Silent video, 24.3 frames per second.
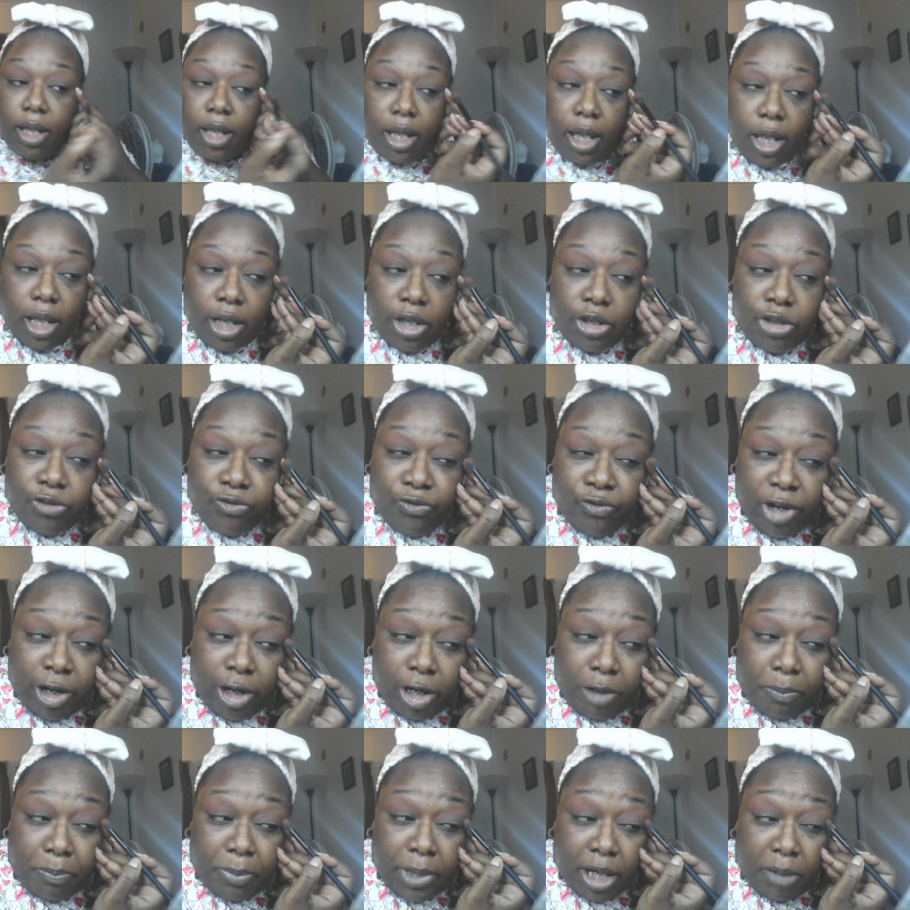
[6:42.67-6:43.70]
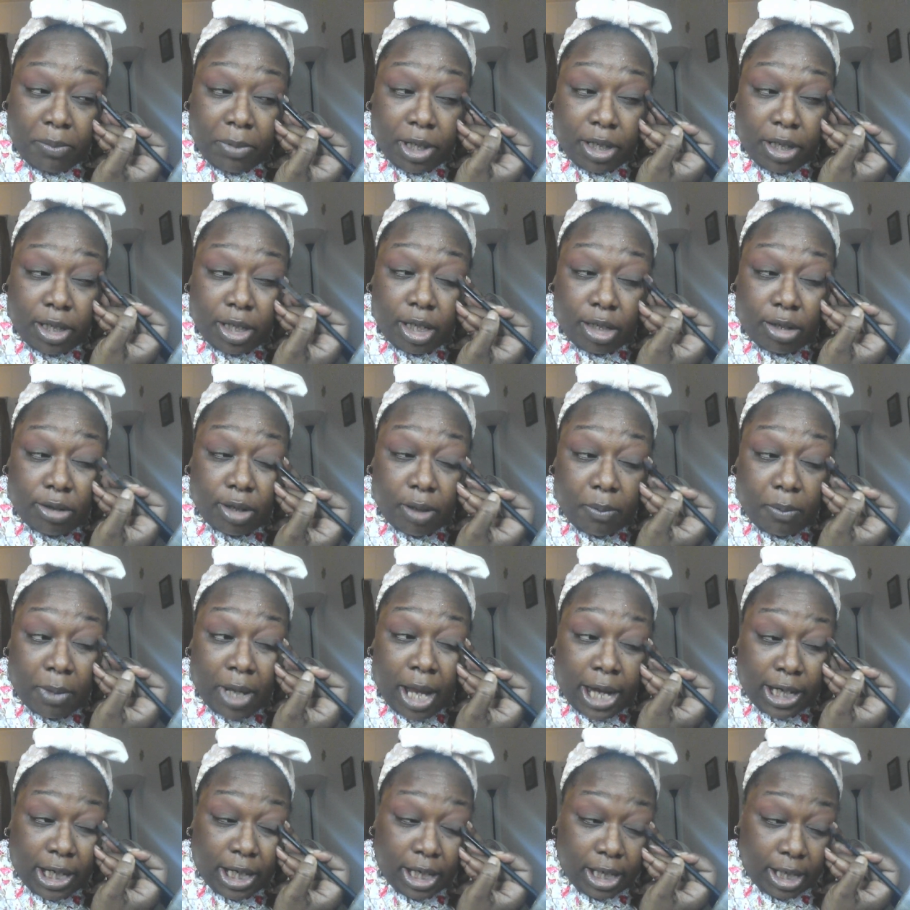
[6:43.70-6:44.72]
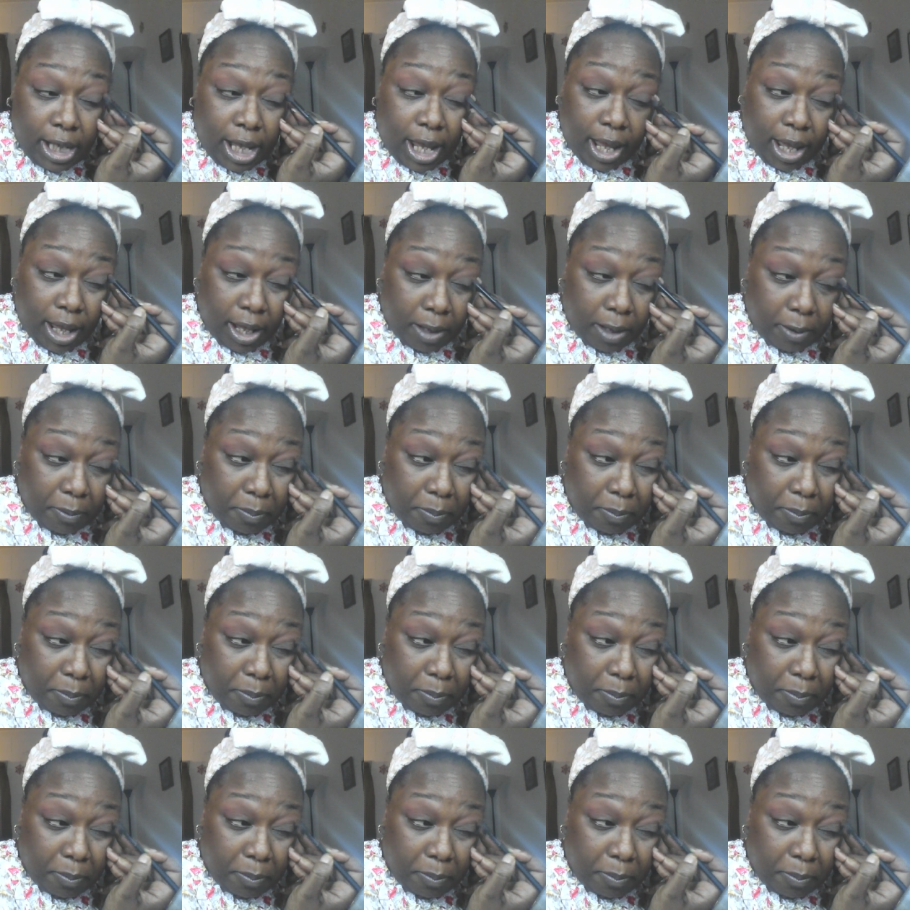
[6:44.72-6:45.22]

And it's very pigmented, so I'm liking that.